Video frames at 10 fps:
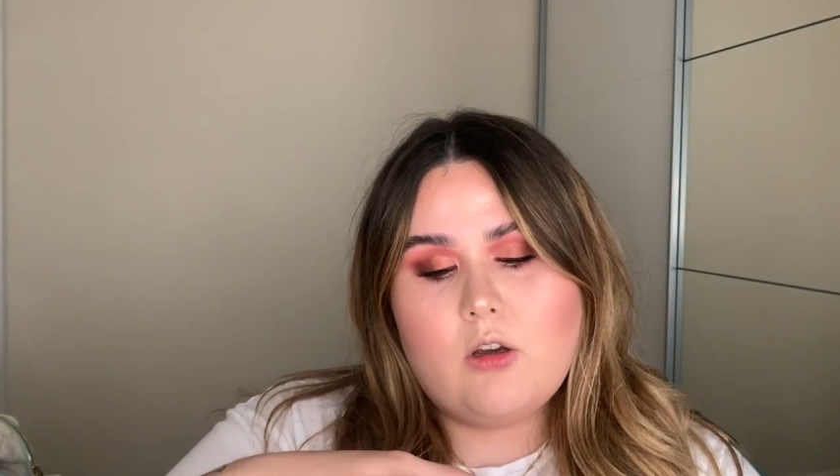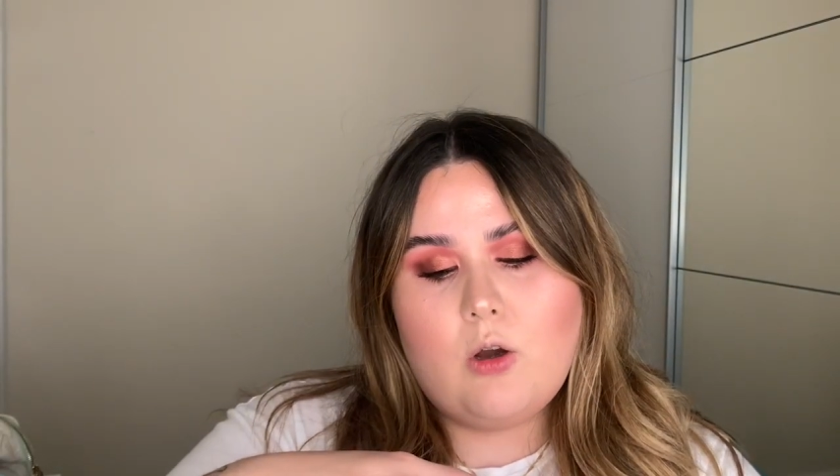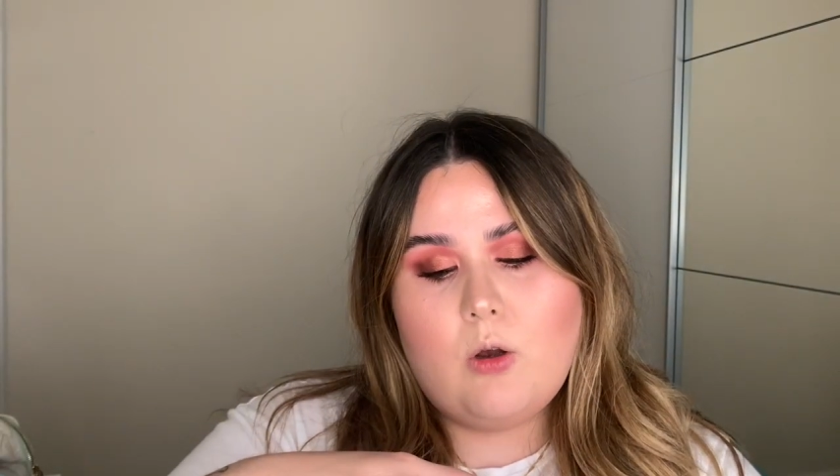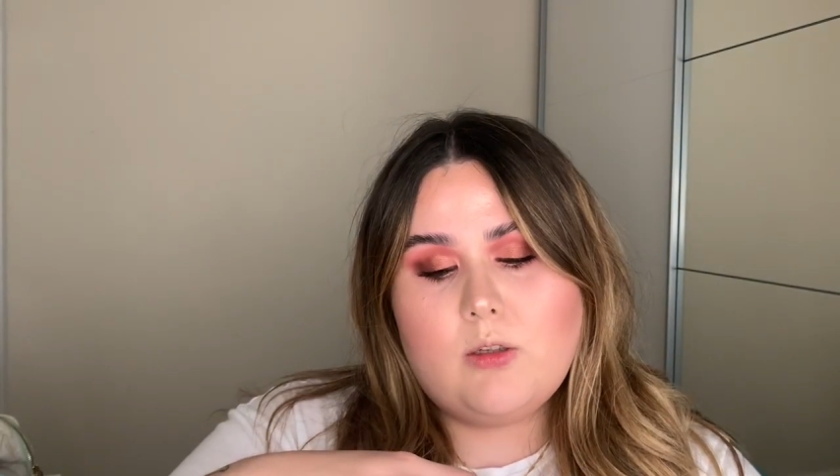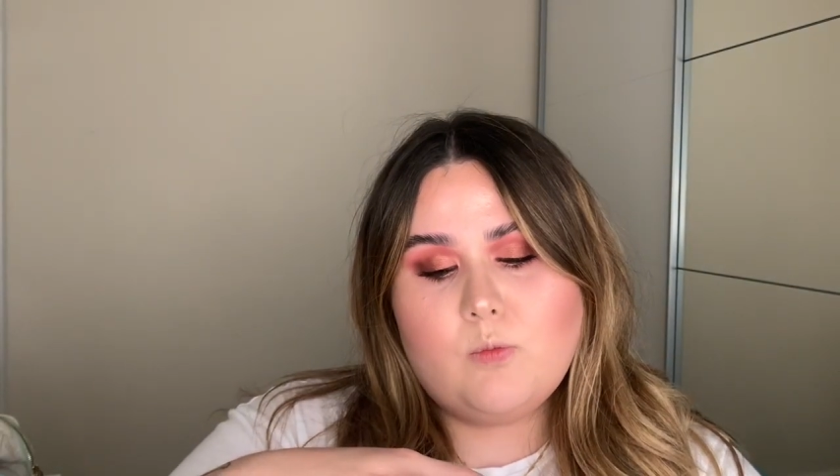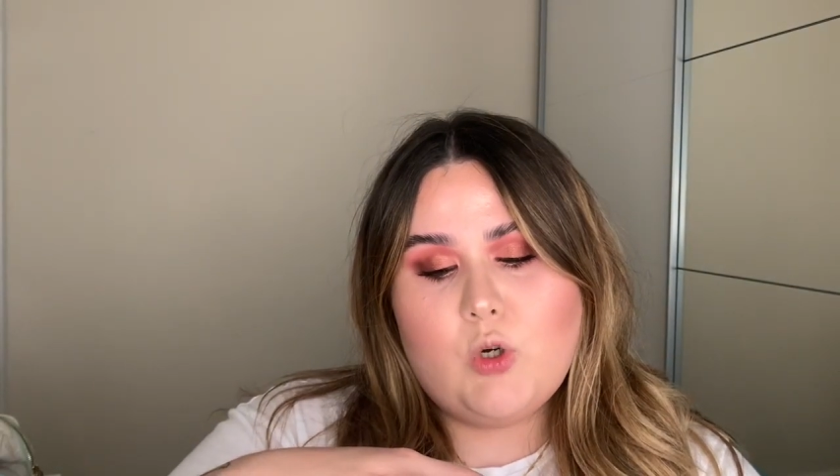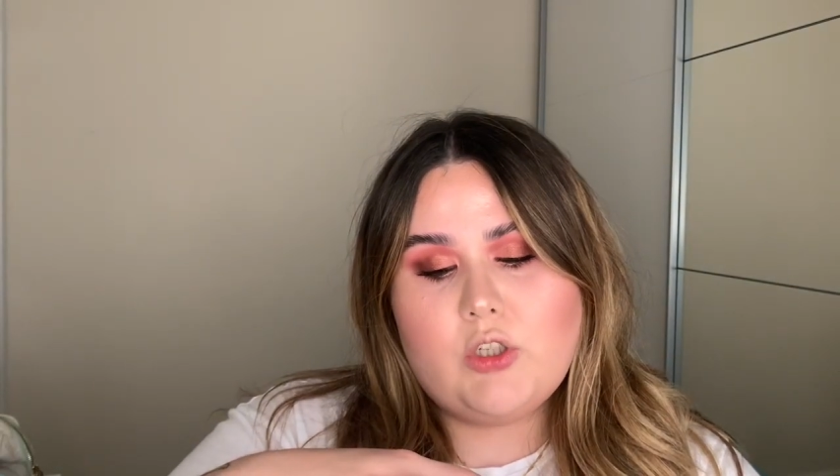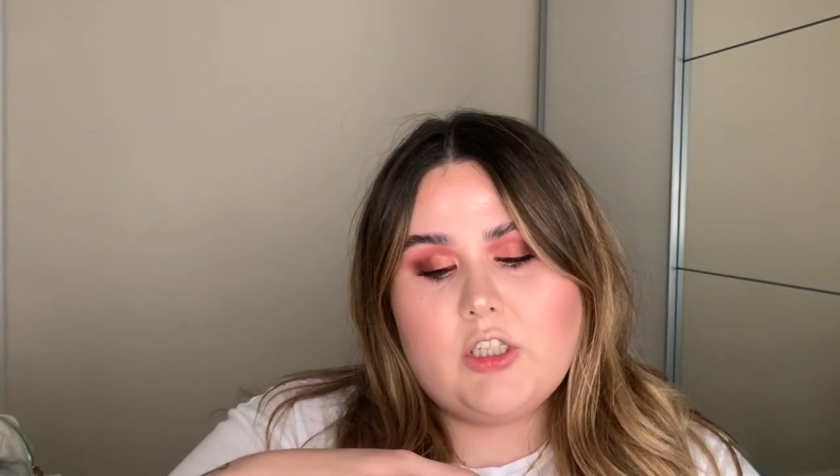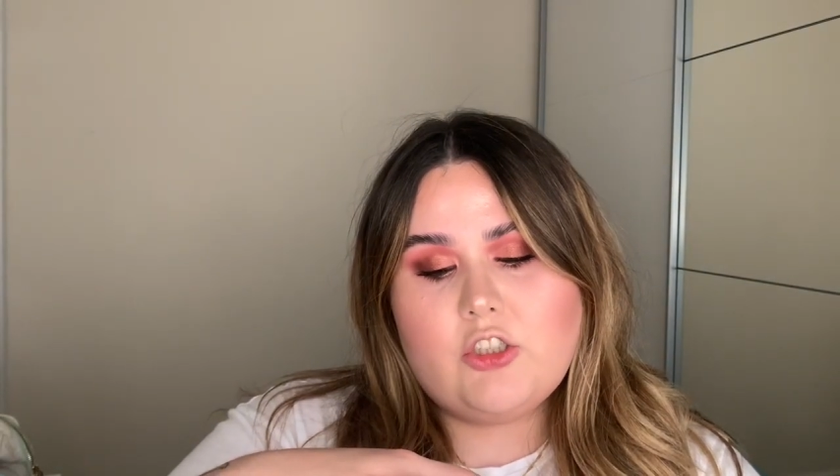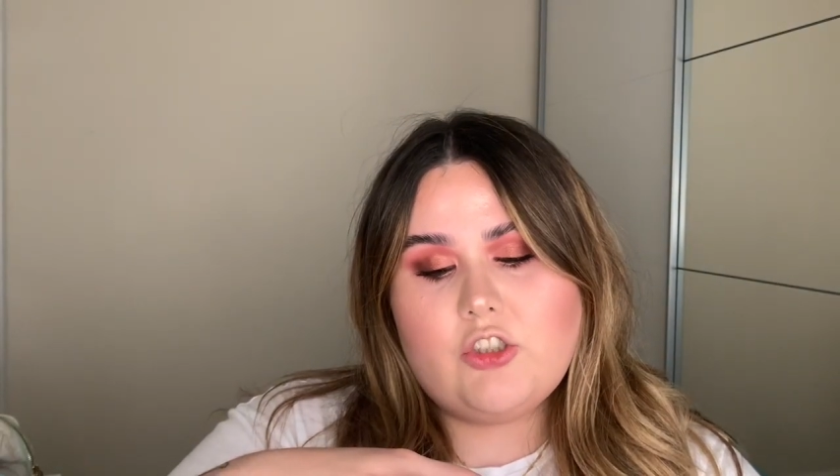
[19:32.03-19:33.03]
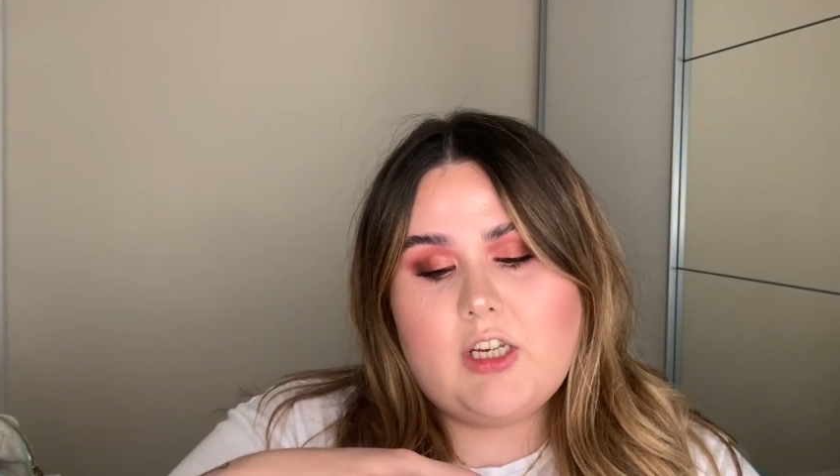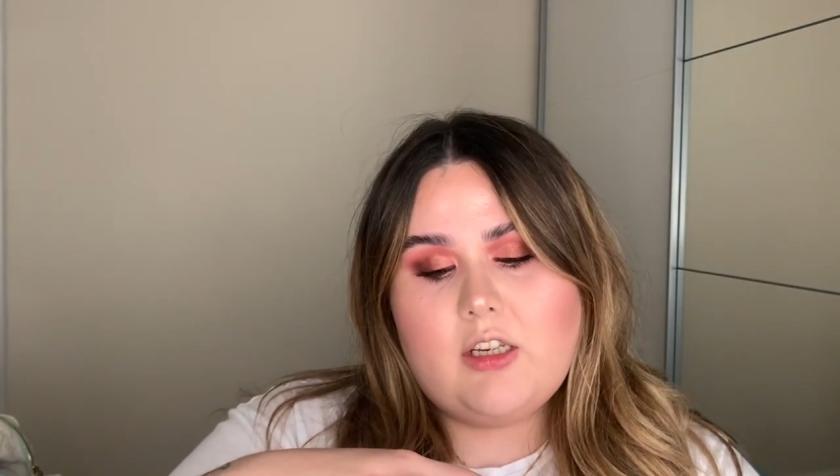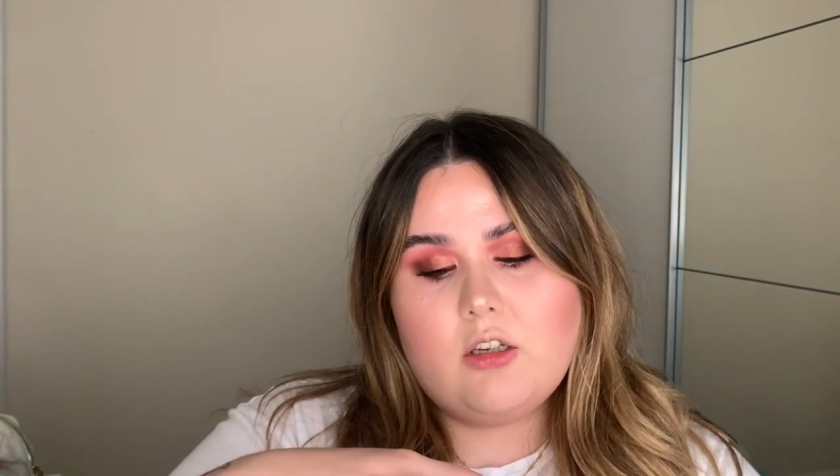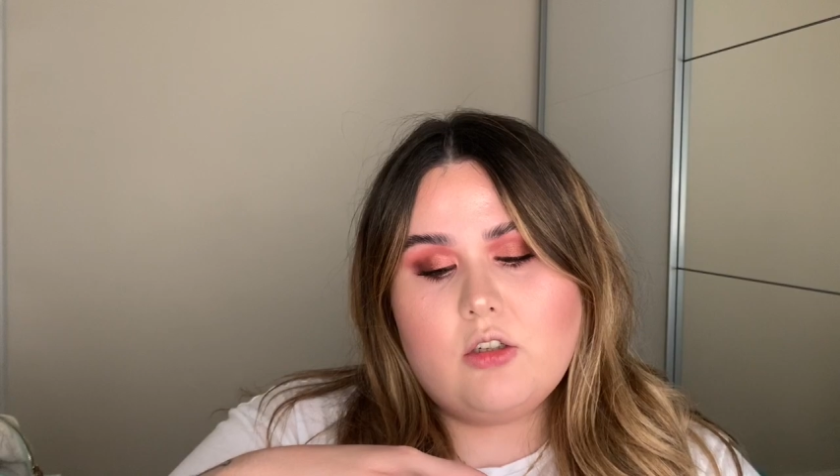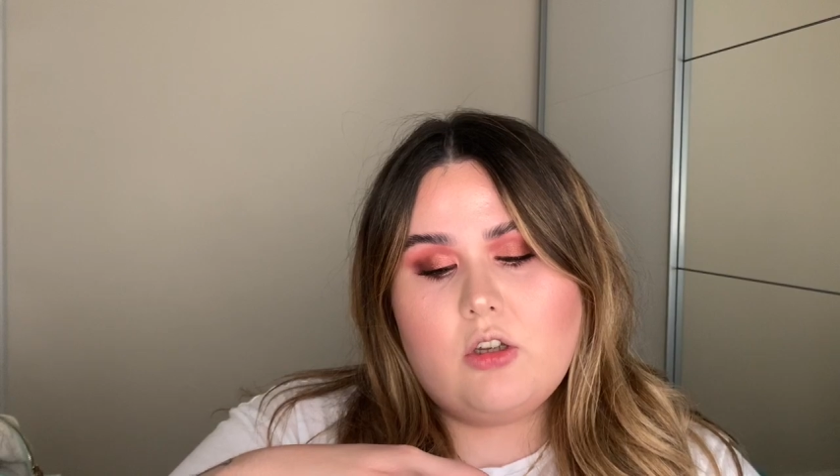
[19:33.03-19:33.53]
All-in-One
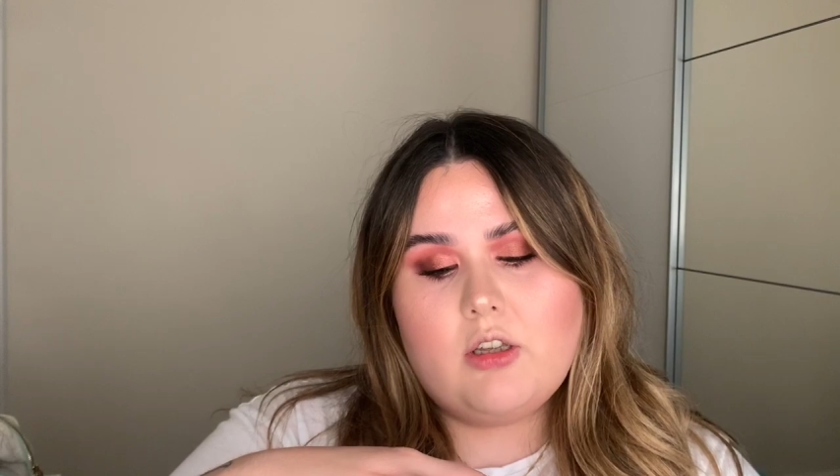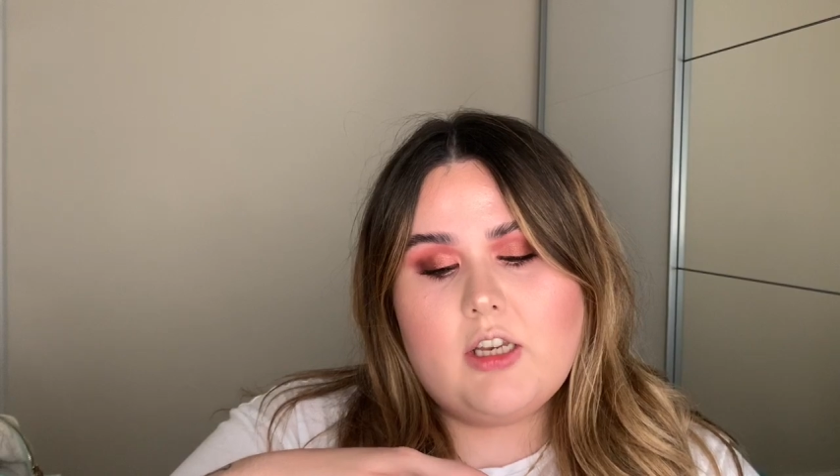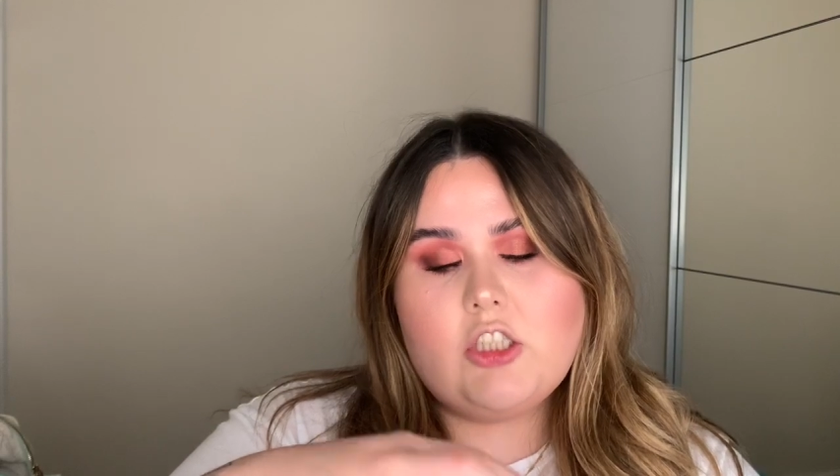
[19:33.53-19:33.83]
Cheek Colour